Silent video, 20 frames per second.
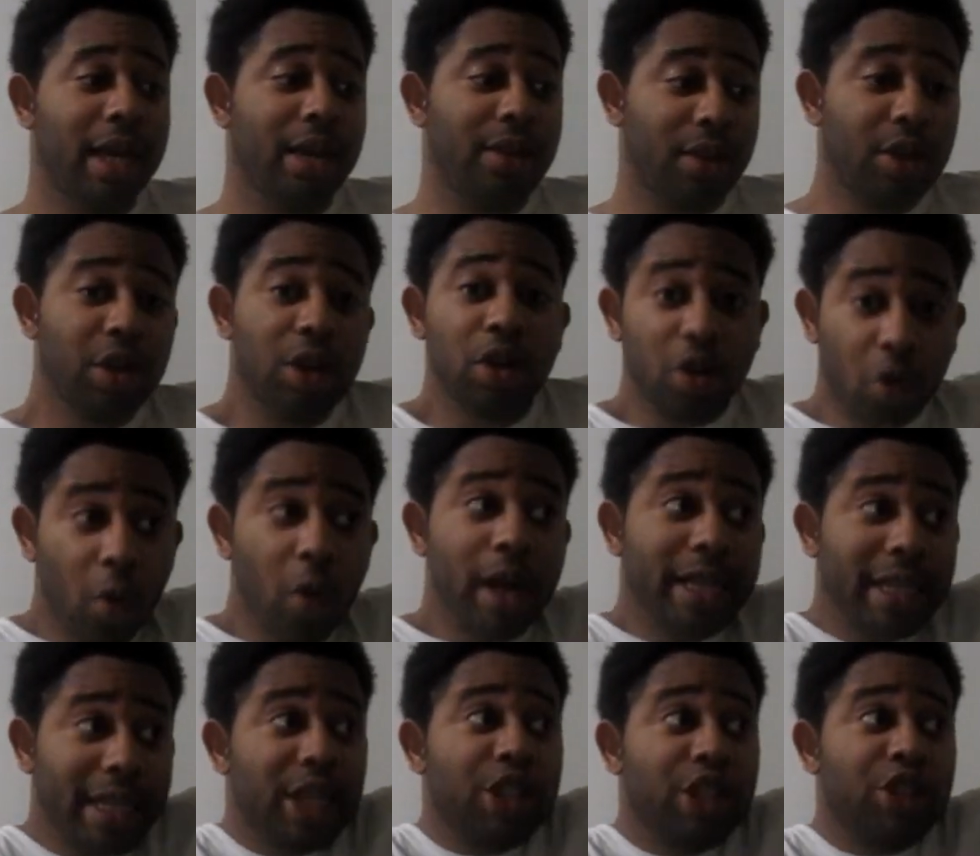then you're going
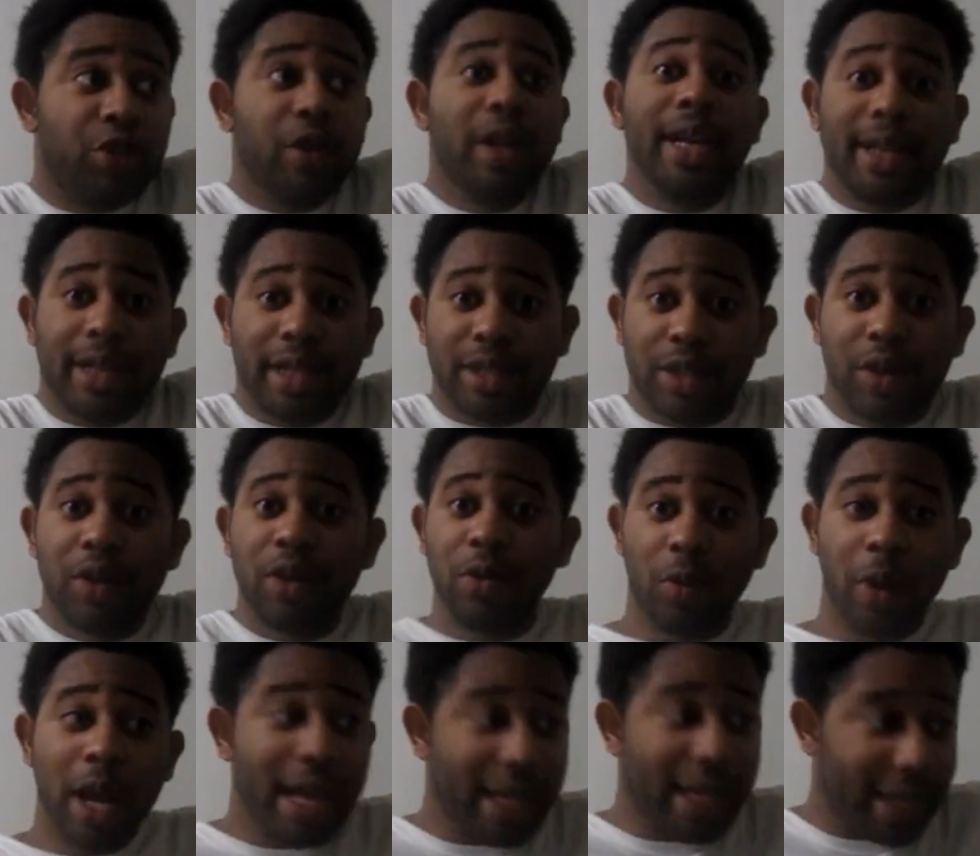to get treated a certain
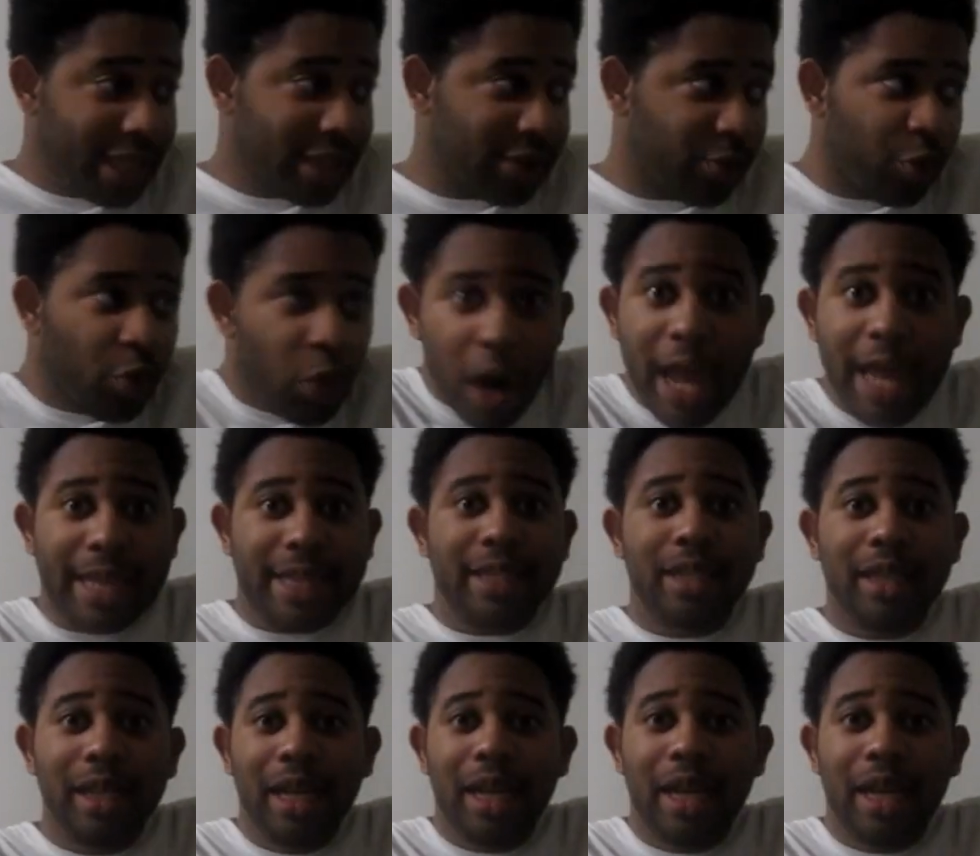way. He's right.